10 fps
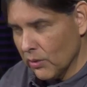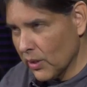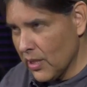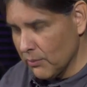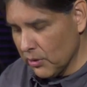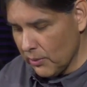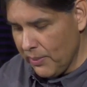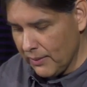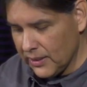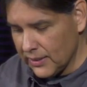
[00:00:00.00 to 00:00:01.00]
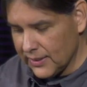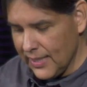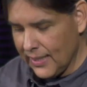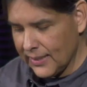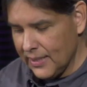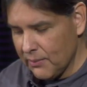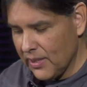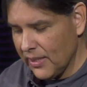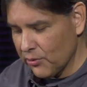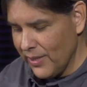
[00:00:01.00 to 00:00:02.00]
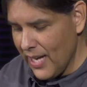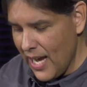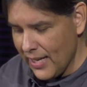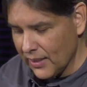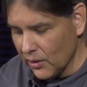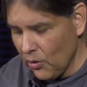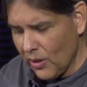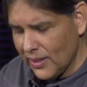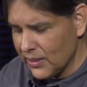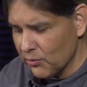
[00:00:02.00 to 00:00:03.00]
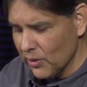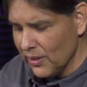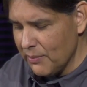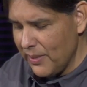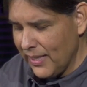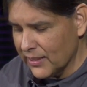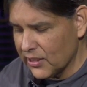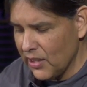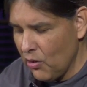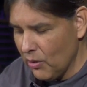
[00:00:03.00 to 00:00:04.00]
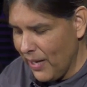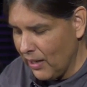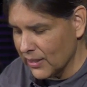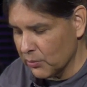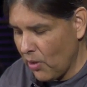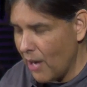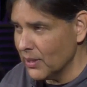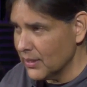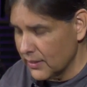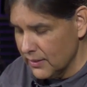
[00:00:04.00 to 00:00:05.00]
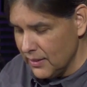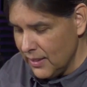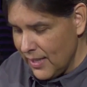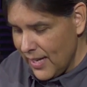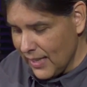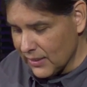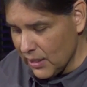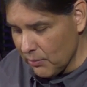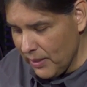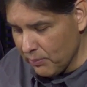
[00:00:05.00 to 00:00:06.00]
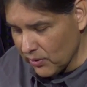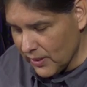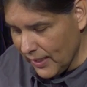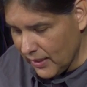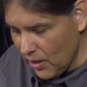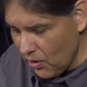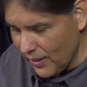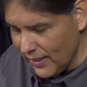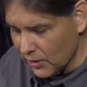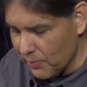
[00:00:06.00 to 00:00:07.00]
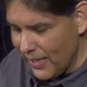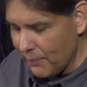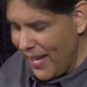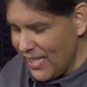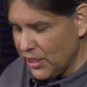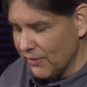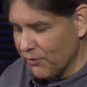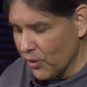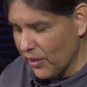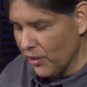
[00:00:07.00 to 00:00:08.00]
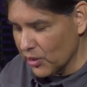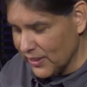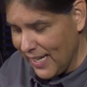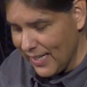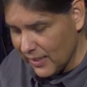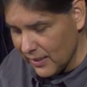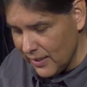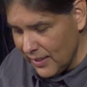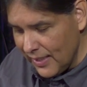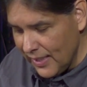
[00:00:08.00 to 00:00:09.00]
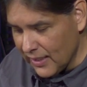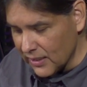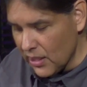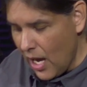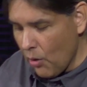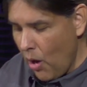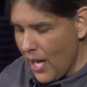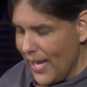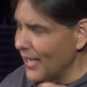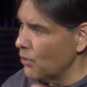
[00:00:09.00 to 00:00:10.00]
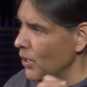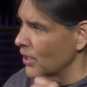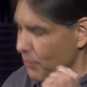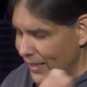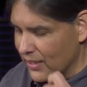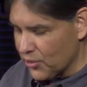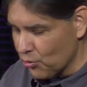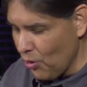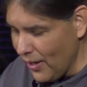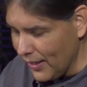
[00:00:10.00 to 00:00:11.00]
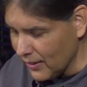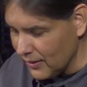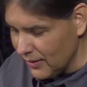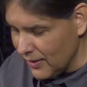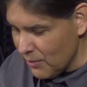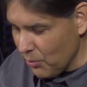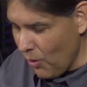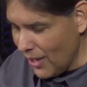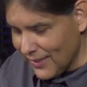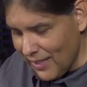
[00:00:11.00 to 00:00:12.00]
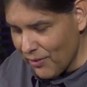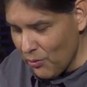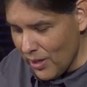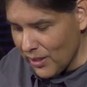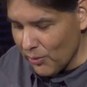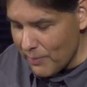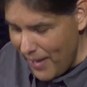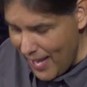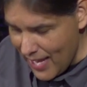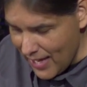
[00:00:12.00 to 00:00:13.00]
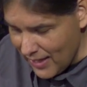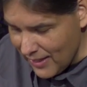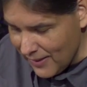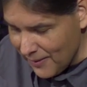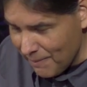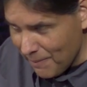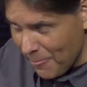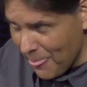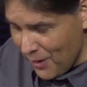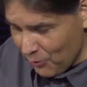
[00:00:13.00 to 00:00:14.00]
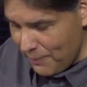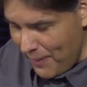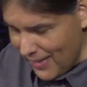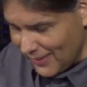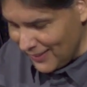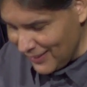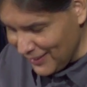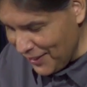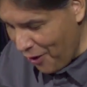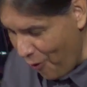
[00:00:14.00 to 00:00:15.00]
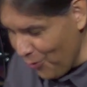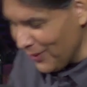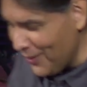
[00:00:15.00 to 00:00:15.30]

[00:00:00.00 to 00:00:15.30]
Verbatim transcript: would come to repentance. 2 Timothy 3 9, the Lord isn't really being slow about his promise, as some people think. No, he is being patient for your sake. He does not want anyone to be destroyed but wants everyone to repent. Repentance is the only